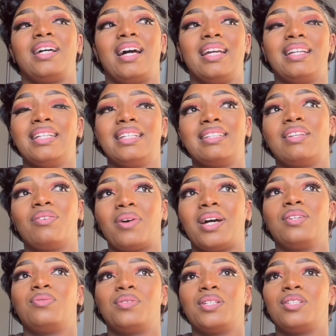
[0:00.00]
I need the
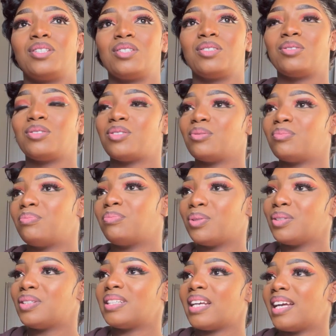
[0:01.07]
right word to
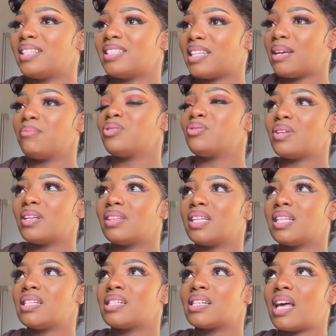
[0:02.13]
put and demonstrate
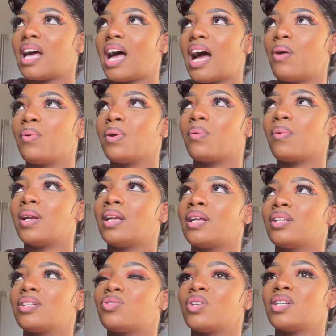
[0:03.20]
this. I wouldn't want to
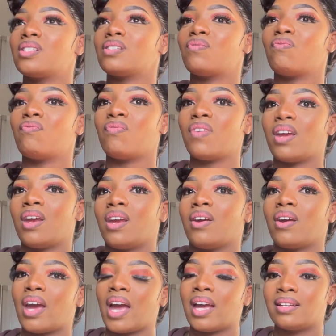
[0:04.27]

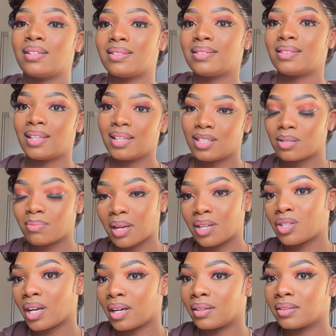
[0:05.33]
transfer and teach my
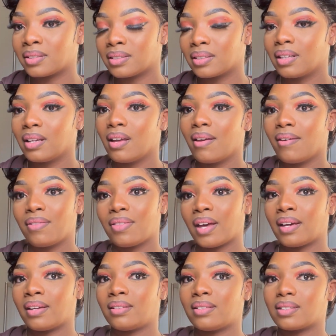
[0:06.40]
child
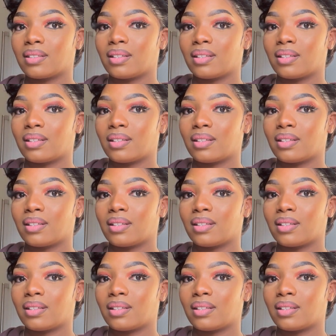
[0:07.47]
that